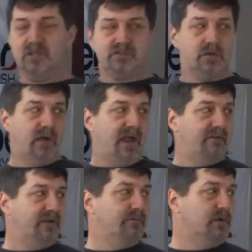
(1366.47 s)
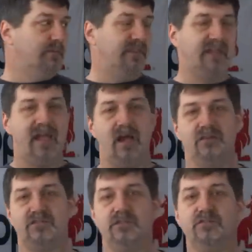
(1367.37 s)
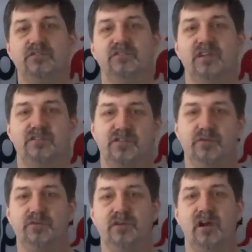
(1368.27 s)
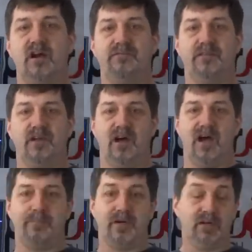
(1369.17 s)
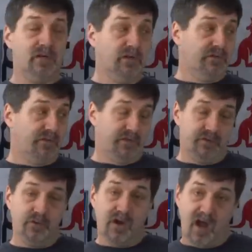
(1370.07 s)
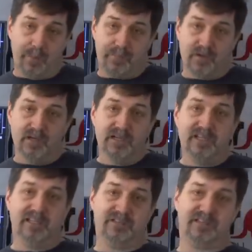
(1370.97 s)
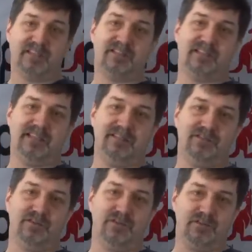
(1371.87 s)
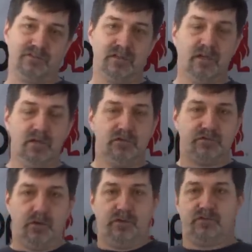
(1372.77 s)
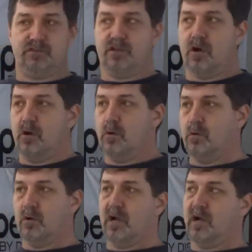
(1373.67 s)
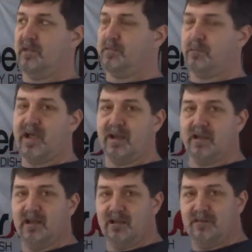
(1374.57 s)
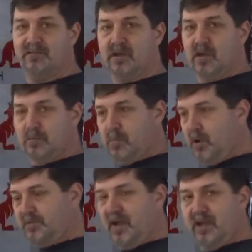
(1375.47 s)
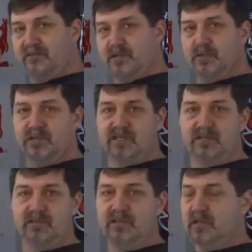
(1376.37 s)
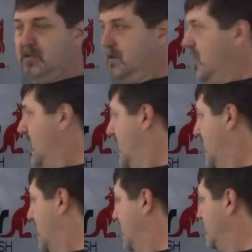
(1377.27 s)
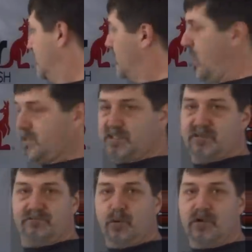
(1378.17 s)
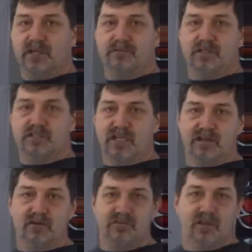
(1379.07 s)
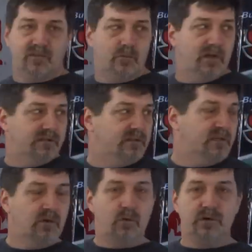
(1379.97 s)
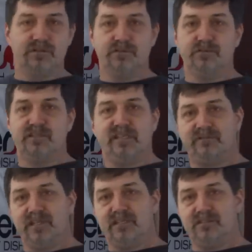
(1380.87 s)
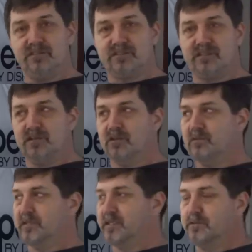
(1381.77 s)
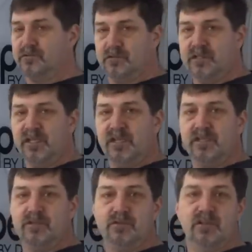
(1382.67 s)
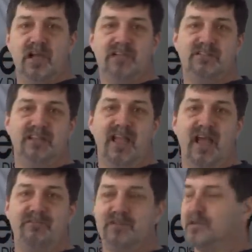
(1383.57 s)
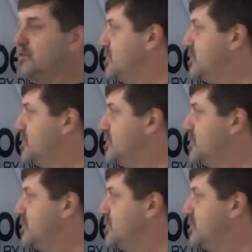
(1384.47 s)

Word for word: so every room in the house uses a tuner off of the Hopper. The new Hopper is 16 tuners, so there's no threat of multi-viewing on watching 4 different channels on 1 or 2 TVs. You're still only utilizing half of your